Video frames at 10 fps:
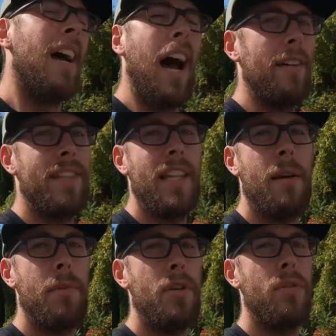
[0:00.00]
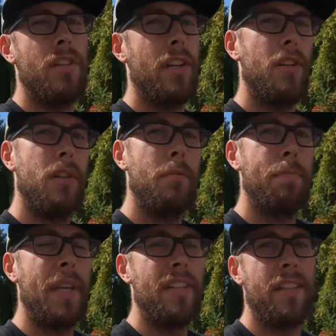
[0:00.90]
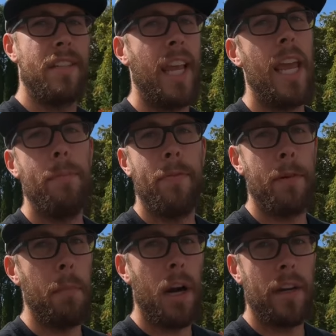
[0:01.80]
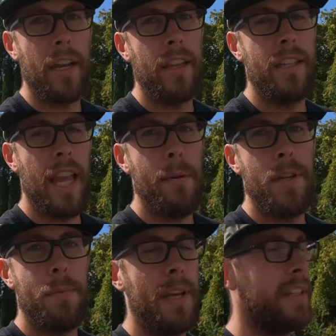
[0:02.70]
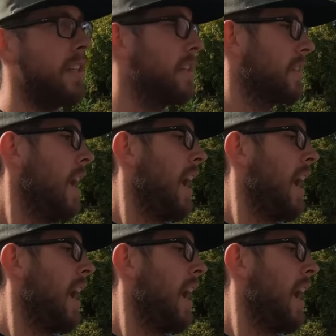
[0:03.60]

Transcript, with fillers: I've seen them use little pieces of tape for marking the damaged pieces.